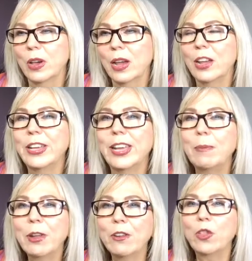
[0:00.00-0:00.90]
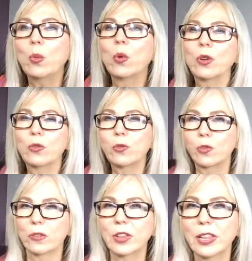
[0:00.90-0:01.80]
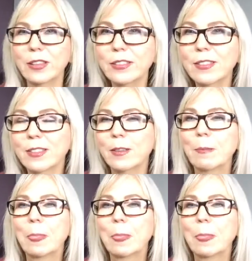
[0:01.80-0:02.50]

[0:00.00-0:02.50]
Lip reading: keep hearing the word frivolous.